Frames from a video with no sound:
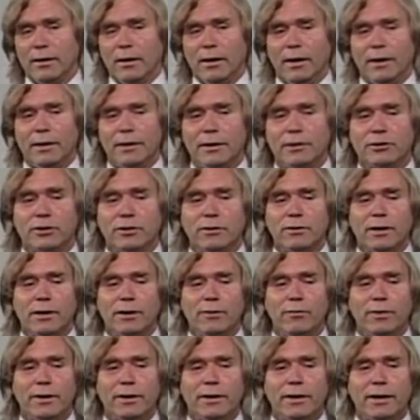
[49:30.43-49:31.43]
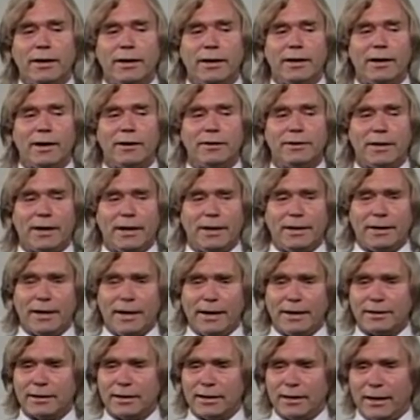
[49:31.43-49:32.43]
And it's only when they get our
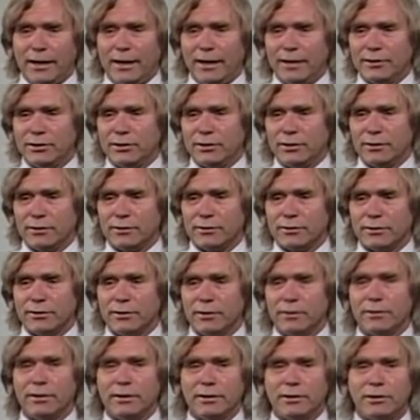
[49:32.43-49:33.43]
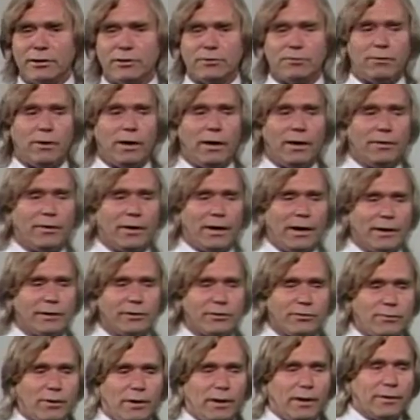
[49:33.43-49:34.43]
didactic answers, this is why,
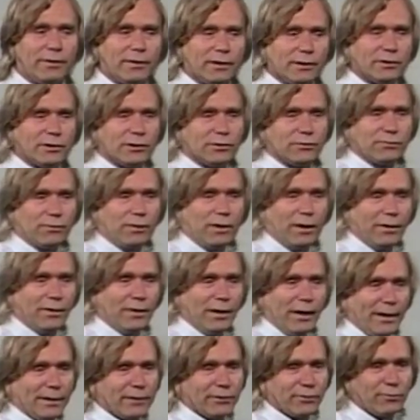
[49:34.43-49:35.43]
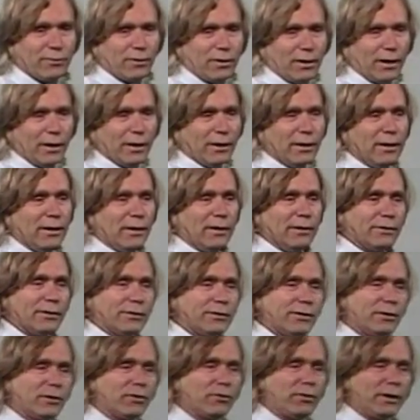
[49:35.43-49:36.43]
that's why, this is why, that's why,
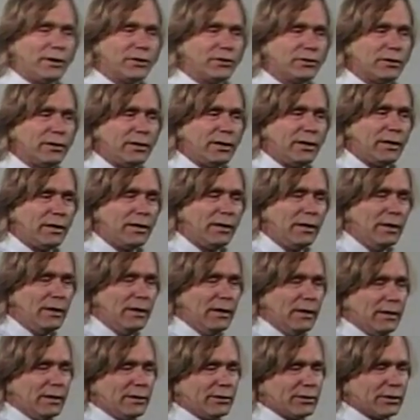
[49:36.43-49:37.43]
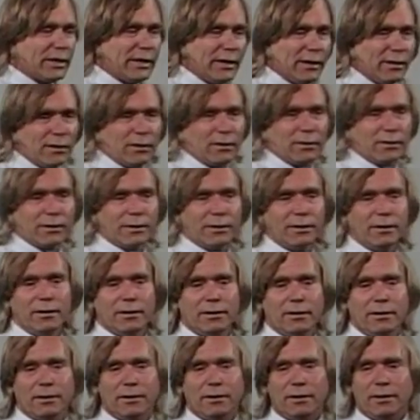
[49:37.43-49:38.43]
that their questioning is killed,
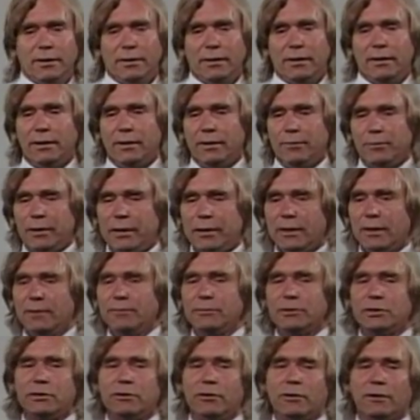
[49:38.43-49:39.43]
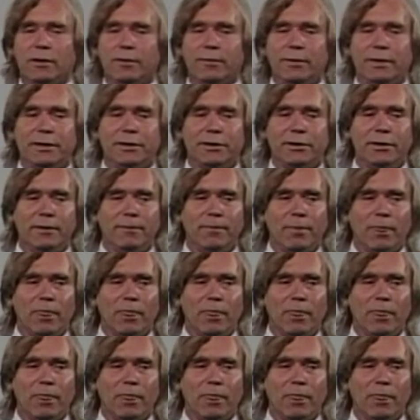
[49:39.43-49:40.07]
becomes dormant,